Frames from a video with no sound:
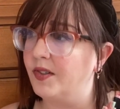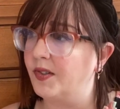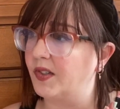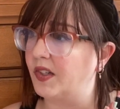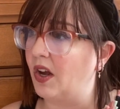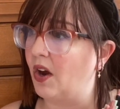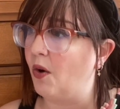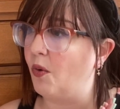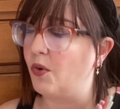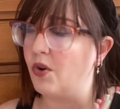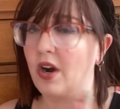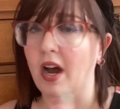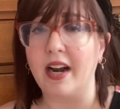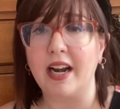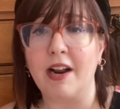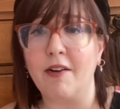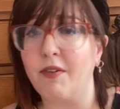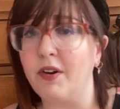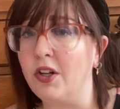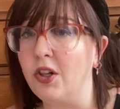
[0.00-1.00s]
So not
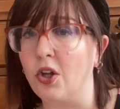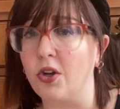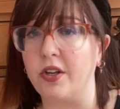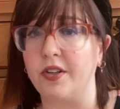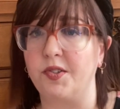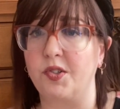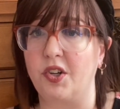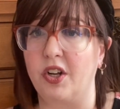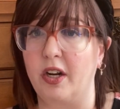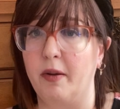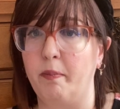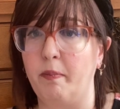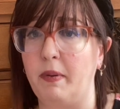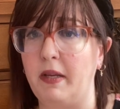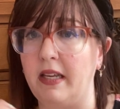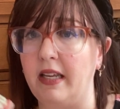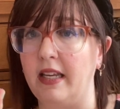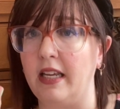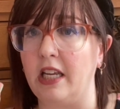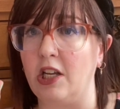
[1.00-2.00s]
every look is gonna
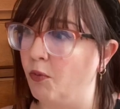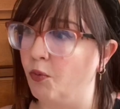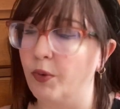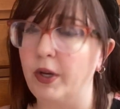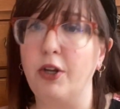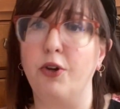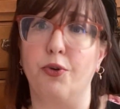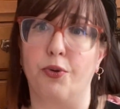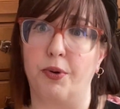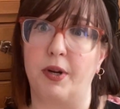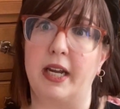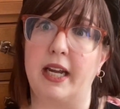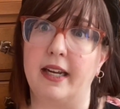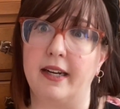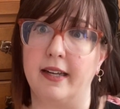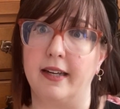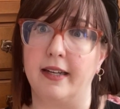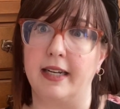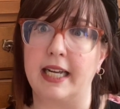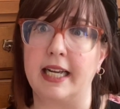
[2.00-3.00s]
be
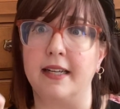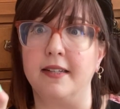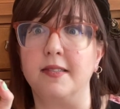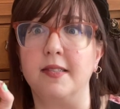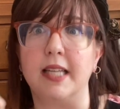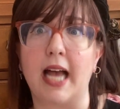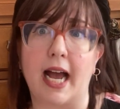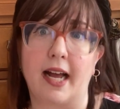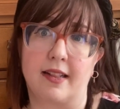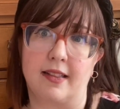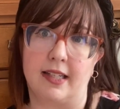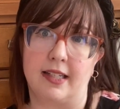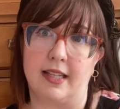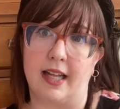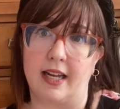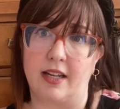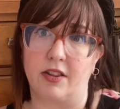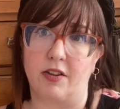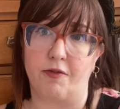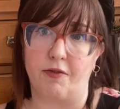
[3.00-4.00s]
recreated exactly like the